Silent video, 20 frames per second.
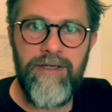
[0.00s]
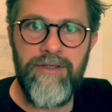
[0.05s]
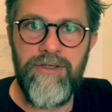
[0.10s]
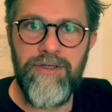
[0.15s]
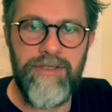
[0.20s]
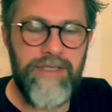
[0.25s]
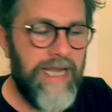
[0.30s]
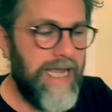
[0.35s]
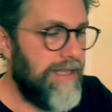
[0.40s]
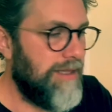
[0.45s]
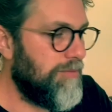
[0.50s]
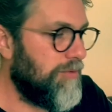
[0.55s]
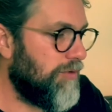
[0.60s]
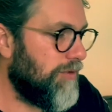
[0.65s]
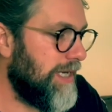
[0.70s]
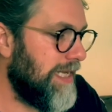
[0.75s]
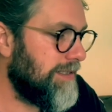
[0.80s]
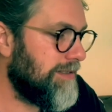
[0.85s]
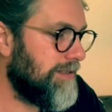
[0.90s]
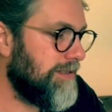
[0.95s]
Just get them
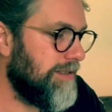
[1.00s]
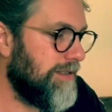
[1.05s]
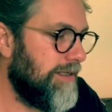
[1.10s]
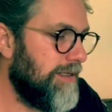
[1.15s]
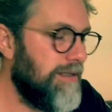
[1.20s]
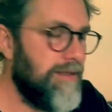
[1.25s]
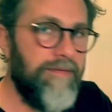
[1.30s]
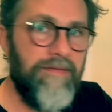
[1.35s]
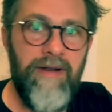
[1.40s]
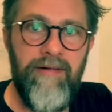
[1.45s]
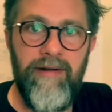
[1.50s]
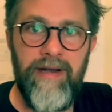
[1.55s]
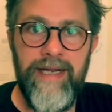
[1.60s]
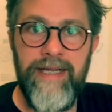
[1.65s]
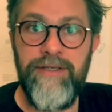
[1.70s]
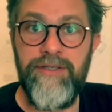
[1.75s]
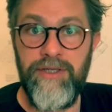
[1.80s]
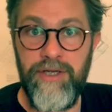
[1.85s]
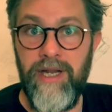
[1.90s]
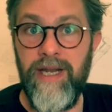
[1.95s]
all answered. At the very
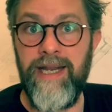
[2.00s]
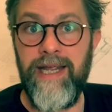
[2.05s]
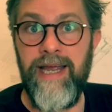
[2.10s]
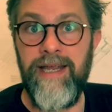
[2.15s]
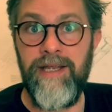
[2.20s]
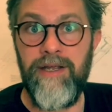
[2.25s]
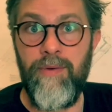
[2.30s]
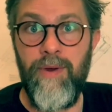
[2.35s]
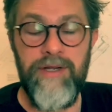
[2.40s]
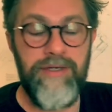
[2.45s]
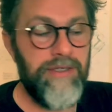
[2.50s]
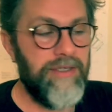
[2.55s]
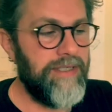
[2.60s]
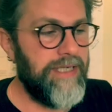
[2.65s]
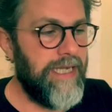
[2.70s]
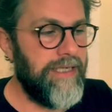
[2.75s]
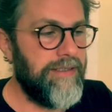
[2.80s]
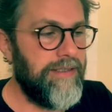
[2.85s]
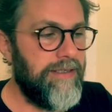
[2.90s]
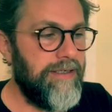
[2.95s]
least, you're going to get your questions
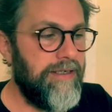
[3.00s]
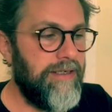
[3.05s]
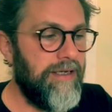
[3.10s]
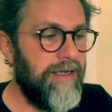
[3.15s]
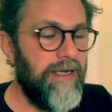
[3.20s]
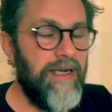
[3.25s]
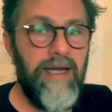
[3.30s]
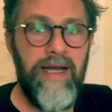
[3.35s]
answered.